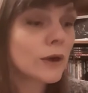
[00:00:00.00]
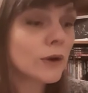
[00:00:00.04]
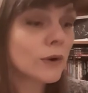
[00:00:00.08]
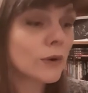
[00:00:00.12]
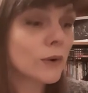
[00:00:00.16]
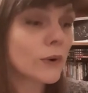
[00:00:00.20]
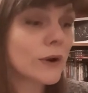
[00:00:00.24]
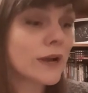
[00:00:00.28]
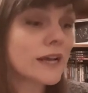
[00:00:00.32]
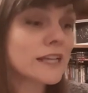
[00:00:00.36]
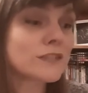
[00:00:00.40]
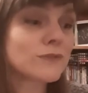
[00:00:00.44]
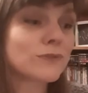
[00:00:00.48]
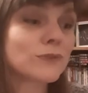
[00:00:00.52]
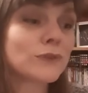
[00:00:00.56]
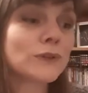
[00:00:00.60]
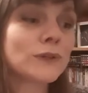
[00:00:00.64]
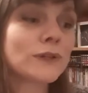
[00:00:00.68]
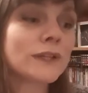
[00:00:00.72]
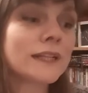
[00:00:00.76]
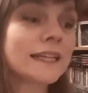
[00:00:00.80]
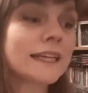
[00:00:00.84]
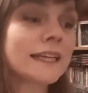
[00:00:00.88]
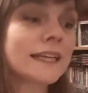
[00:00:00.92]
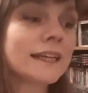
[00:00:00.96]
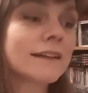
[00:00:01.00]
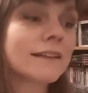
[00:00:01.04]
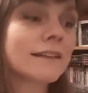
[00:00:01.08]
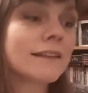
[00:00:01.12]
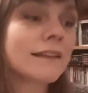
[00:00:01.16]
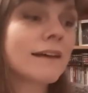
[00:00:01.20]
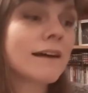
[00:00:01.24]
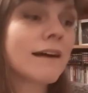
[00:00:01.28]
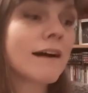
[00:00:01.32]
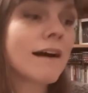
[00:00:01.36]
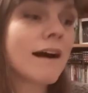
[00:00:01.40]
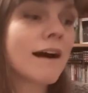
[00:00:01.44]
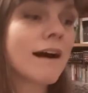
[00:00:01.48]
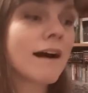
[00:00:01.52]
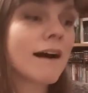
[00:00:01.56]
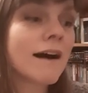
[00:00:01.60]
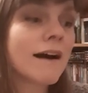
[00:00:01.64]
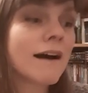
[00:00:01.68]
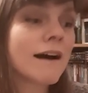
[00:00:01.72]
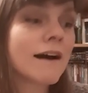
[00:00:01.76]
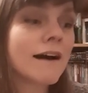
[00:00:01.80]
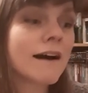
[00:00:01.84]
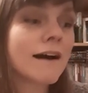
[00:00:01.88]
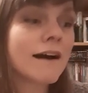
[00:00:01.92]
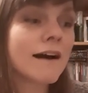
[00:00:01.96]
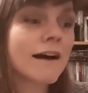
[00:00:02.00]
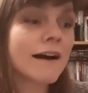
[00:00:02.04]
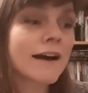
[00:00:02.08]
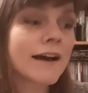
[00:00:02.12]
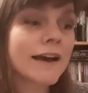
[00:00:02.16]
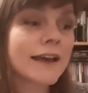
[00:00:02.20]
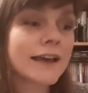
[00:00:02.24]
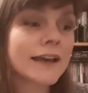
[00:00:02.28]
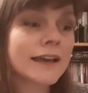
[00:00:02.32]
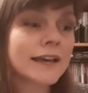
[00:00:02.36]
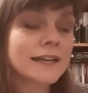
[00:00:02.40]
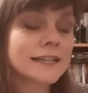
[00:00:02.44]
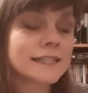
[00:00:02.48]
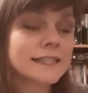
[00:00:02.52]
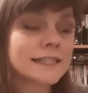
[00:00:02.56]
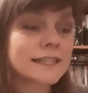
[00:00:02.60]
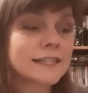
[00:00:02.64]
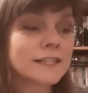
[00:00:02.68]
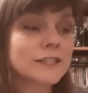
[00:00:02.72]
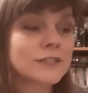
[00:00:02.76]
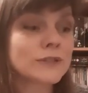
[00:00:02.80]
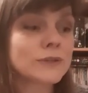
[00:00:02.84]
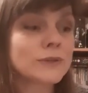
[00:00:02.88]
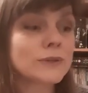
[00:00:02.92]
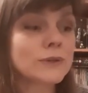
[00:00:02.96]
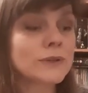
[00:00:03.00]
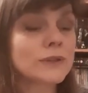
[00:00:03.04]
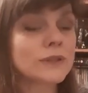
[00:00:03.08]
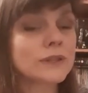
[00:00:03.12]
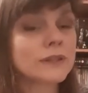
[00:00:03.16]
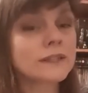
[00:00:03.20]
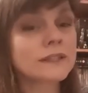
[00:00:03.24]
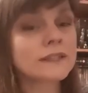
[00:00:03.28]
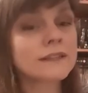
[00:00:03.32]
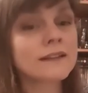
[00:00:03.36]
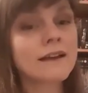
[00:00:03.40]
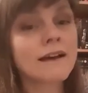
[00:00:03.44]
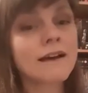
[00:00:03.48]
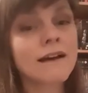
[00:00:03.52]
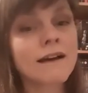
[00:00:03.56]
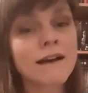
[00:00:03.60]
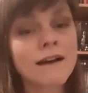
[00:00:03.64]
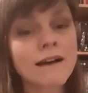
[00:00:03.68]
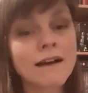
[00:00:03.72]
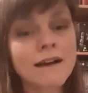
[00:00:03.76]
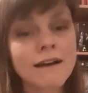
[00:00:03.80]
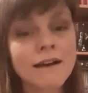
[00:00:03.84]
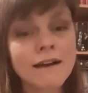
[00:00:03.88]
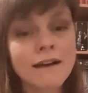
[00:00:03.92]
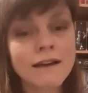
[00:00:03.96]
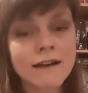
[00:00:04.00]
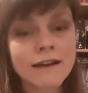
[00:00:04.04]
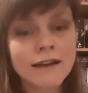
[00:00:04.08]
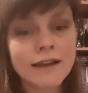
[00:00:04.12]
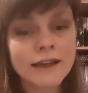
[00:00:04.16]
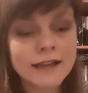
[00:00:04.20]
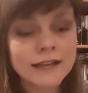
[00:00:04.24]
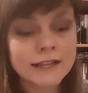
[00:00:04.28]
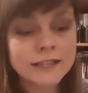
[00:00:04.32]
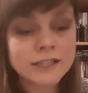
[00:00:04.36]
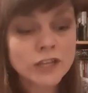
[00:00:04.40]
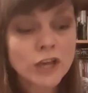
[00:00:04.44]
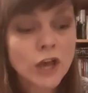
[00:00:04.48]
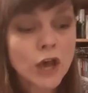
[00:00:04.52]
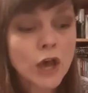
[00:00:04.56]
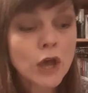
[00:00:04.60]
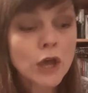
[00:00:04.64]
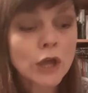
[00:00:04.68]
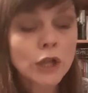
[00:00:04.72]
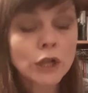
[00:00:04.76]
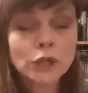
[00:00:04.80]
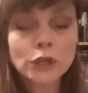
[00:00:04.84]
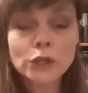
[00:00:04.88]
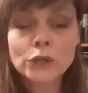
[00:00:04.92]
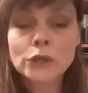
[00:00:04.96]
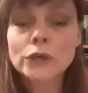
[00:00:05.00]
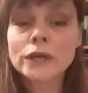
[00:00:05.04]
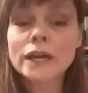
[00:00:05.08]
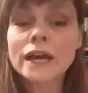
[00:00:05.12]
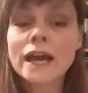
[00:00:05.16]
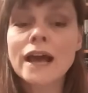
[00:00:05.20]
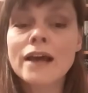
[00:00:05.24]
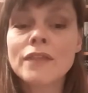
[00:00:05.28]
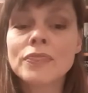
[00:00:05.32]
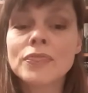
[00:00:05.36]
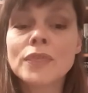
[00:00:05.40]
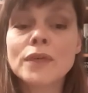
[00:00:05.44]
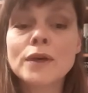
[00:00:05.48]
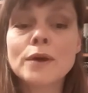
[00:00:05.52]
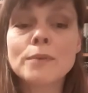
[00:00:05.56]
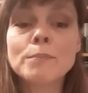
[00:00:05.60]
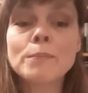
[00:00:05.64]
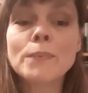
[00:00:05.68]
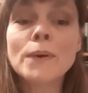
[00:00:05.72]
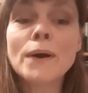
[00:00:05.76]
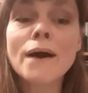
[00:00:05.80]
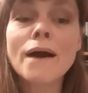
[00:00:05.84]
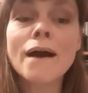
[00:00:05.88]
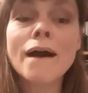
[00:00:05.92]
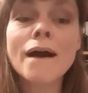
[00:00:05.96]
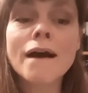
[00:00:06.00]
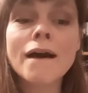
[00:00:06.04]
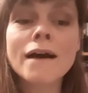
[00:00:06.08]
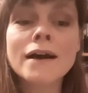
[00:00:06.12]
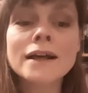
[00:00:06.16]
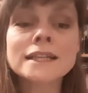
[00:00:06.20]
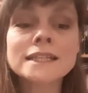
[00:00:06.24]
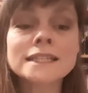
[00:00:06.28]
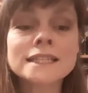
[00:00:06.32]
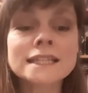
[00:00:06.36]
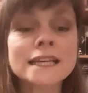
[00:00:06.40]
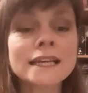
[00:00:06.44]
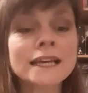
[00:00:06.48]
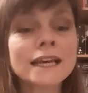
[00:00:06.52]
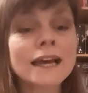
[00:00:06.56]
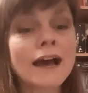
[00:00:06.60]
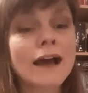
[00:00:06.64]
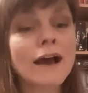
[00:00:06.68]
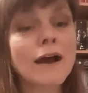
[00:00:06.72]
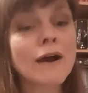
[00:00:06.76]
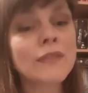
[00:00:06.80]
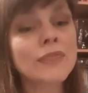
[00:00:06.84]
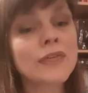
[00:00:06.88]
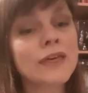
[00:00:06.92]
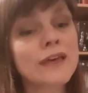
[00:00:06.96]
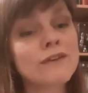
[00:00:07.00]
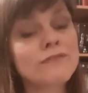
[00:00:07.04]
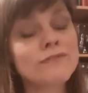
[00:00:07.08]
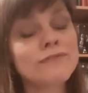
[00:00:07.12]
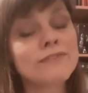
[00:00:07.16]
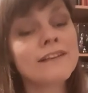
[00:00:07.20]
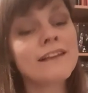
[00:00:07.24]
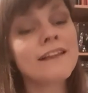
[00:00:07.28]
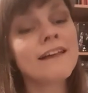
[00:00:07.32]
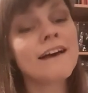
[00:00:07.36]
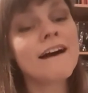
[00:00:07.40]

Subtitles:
gracefully glide into the night. Look at the birds, see how they fly,